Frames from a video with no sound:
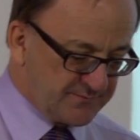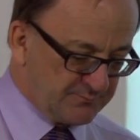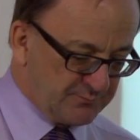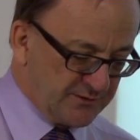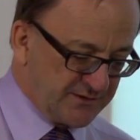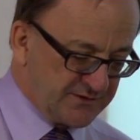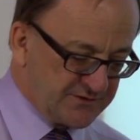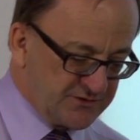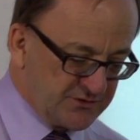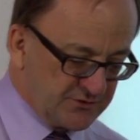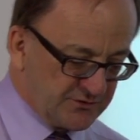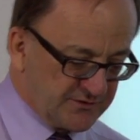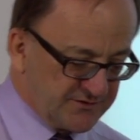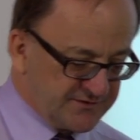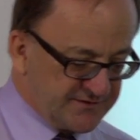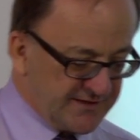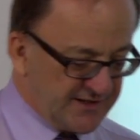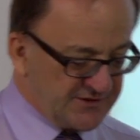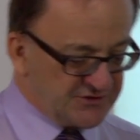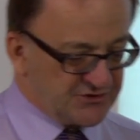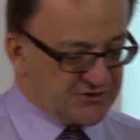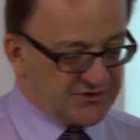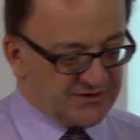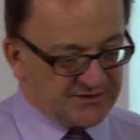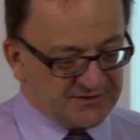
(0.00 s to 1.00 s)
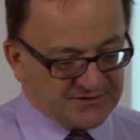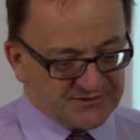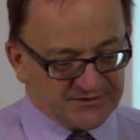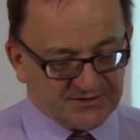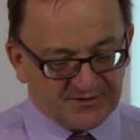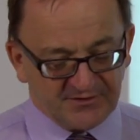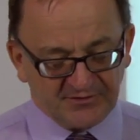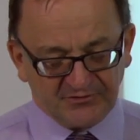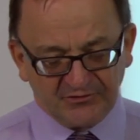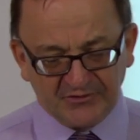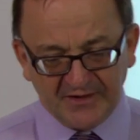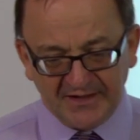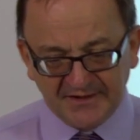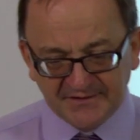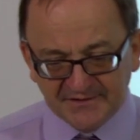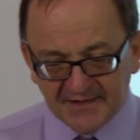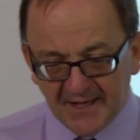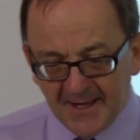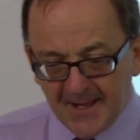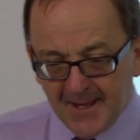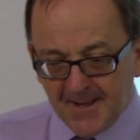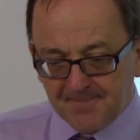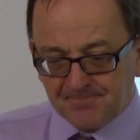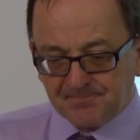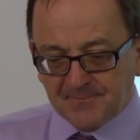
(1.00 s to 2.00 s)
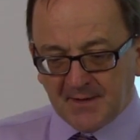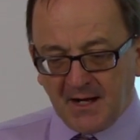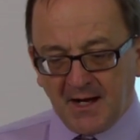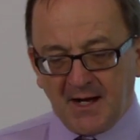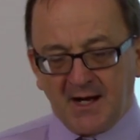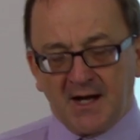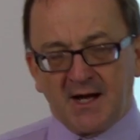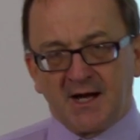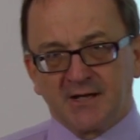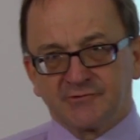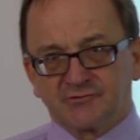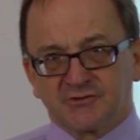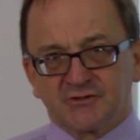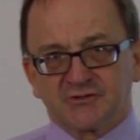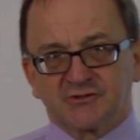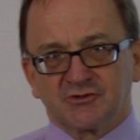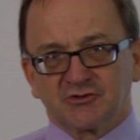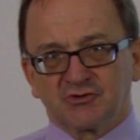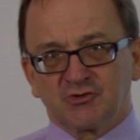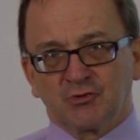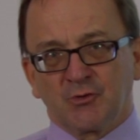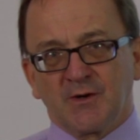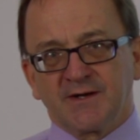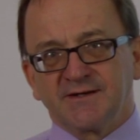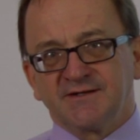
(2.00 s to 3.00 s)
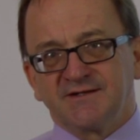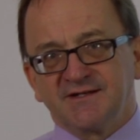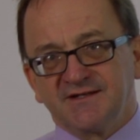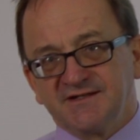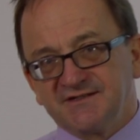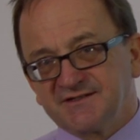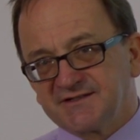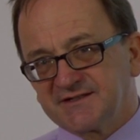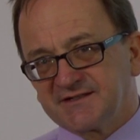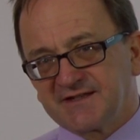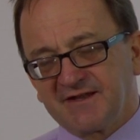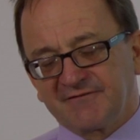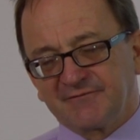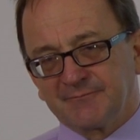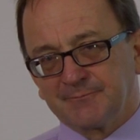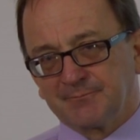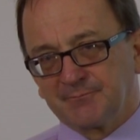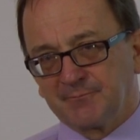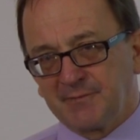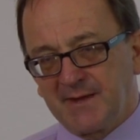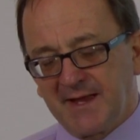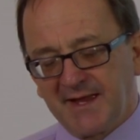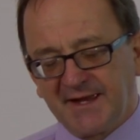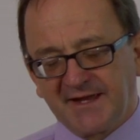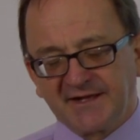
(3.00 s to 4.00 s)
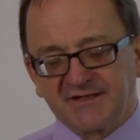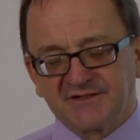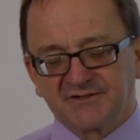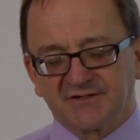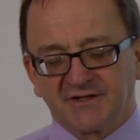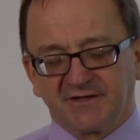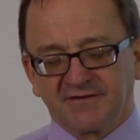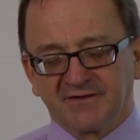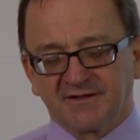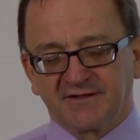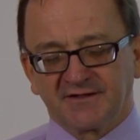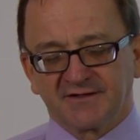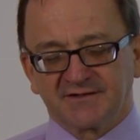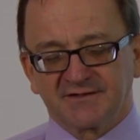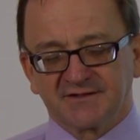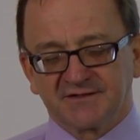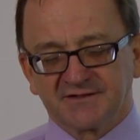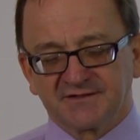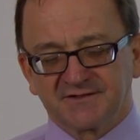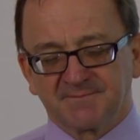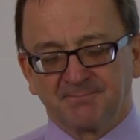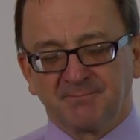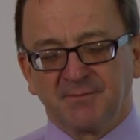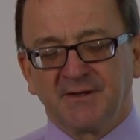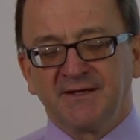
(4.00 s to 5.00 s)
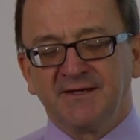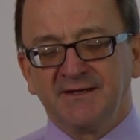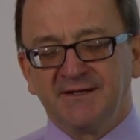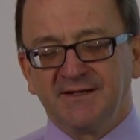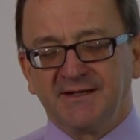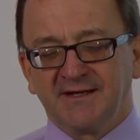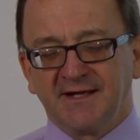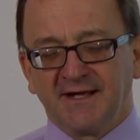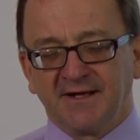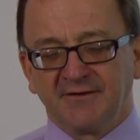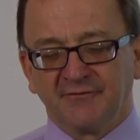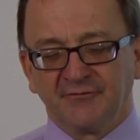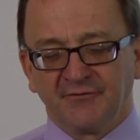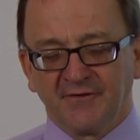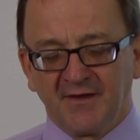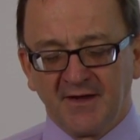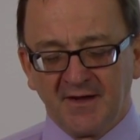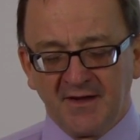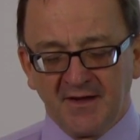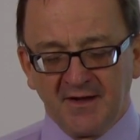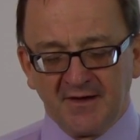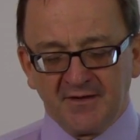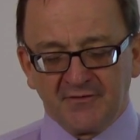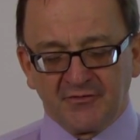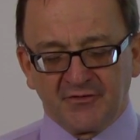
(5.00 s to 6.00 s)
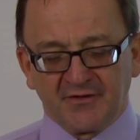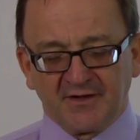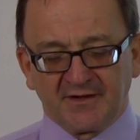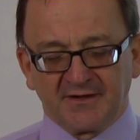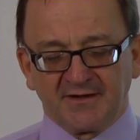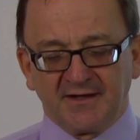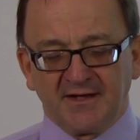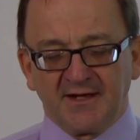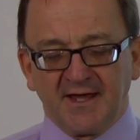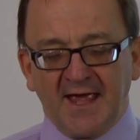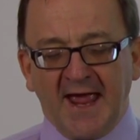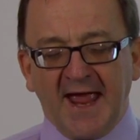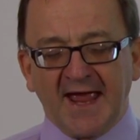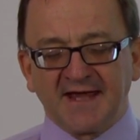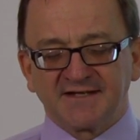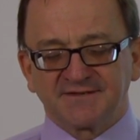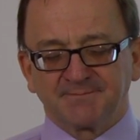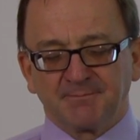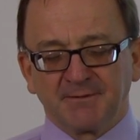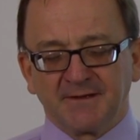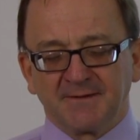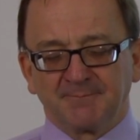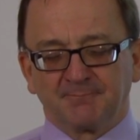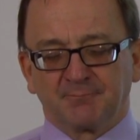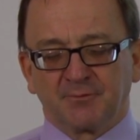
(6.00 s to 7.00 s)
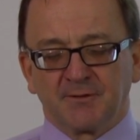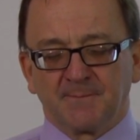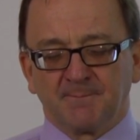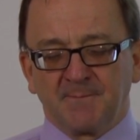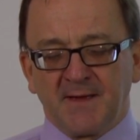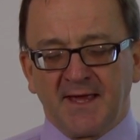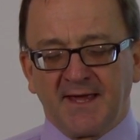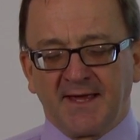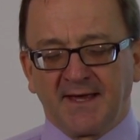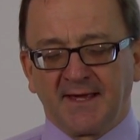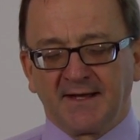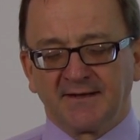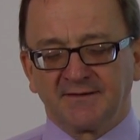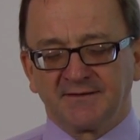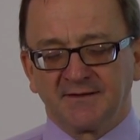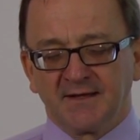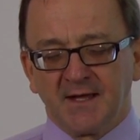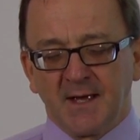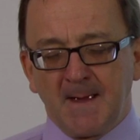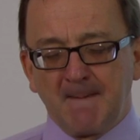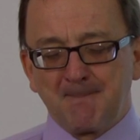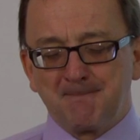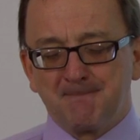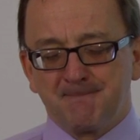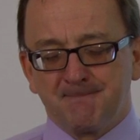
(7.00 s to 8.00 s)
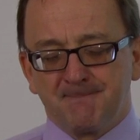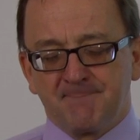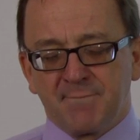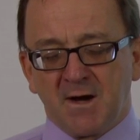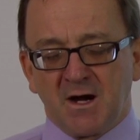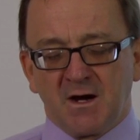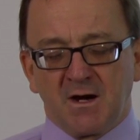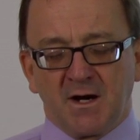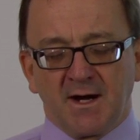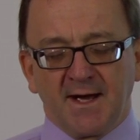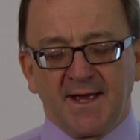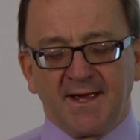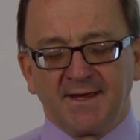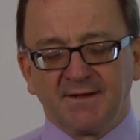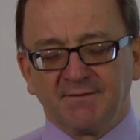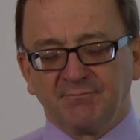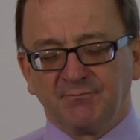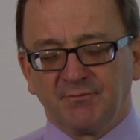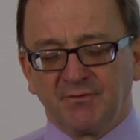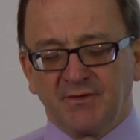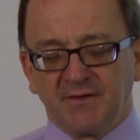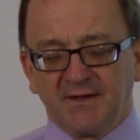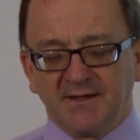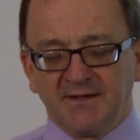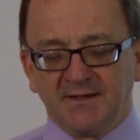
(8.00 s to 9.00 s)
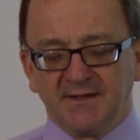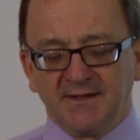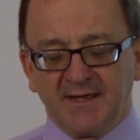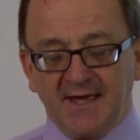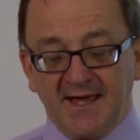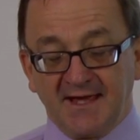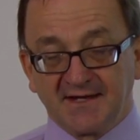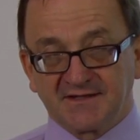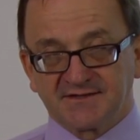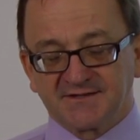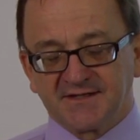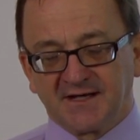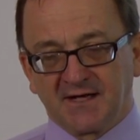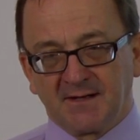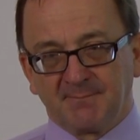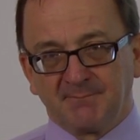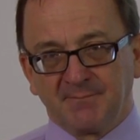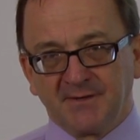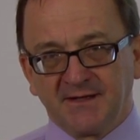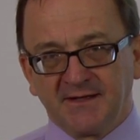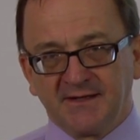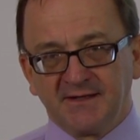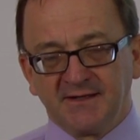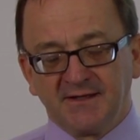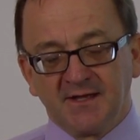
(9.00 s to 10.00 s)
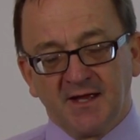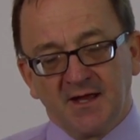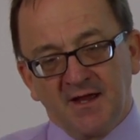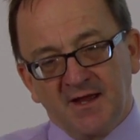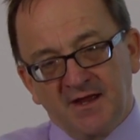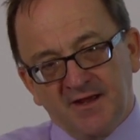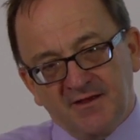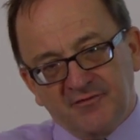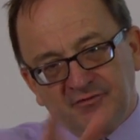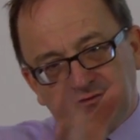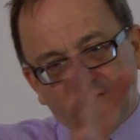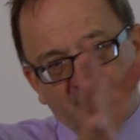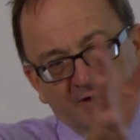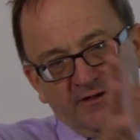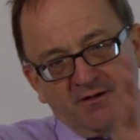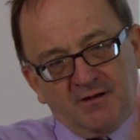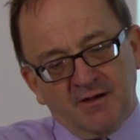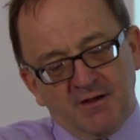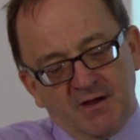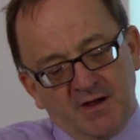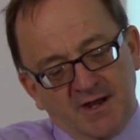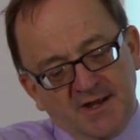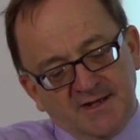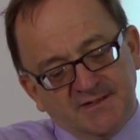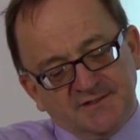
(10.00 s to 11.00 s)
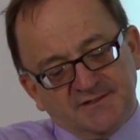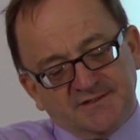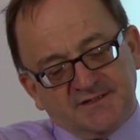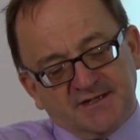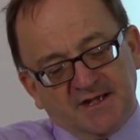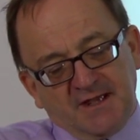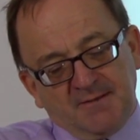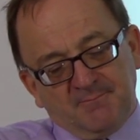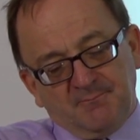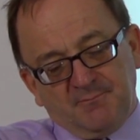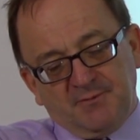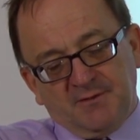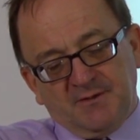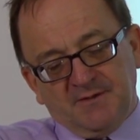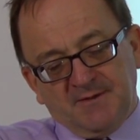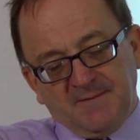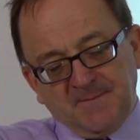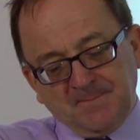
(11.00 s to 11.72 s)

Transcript: to bring to your attention is that there's a one hundred twenty-seven page, I think it is, P D F that has been prepared by the X R B that lines up